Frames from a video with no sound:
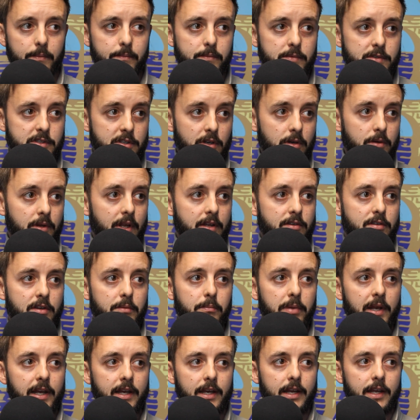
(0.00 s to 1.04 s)
So that's
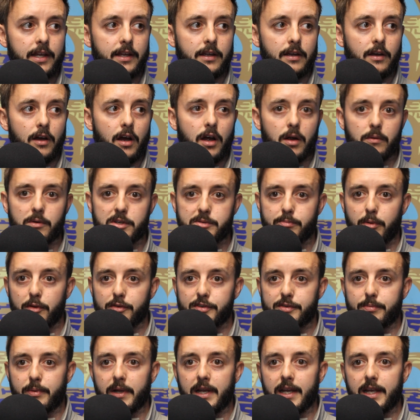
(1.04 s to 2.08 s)
completely our
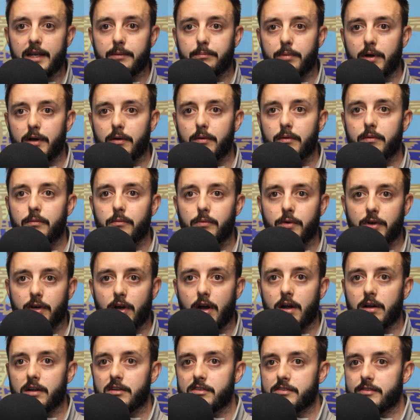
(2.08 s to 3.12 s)
responsibility. But
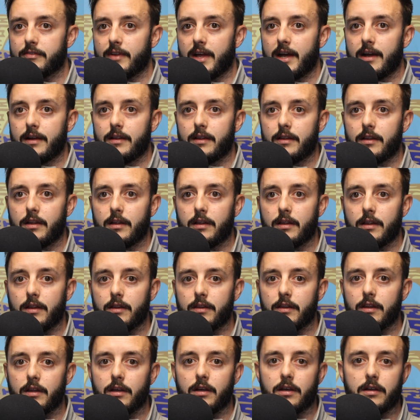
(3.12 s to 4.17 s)
regardless of that,
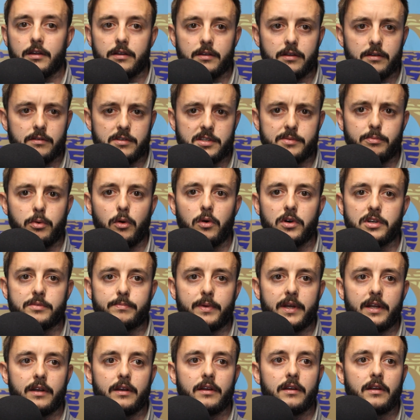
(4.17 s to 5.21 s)
the support's
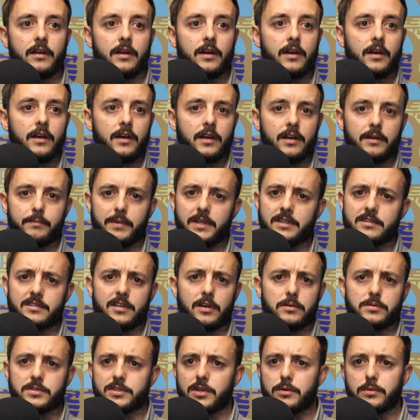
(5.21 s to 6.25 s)
been
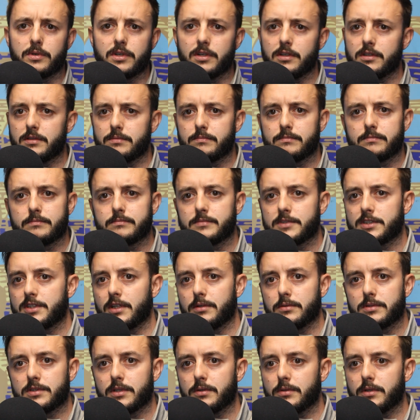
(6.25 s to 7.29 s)
so good,
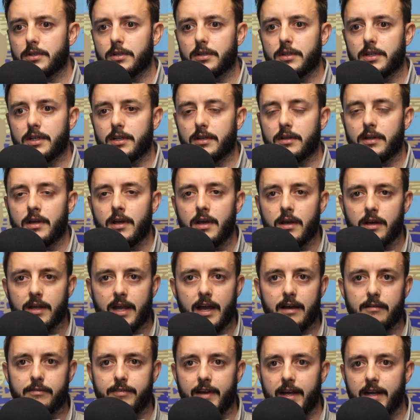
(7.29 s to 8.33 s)
so good, and I
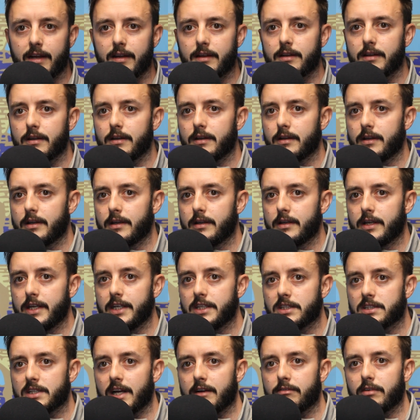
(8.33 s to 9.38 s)
can't thank
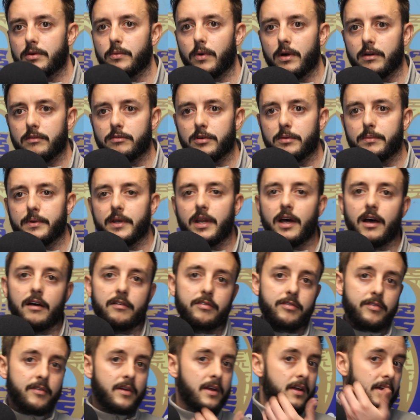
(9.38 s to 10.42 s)
each and every one of them
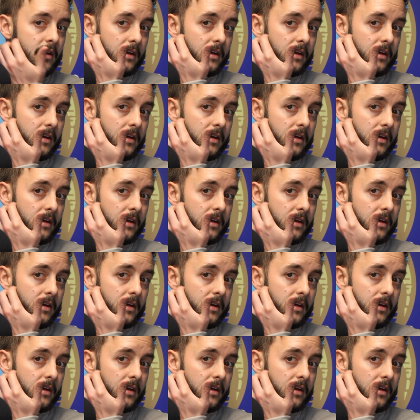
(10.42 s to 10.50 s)
enough.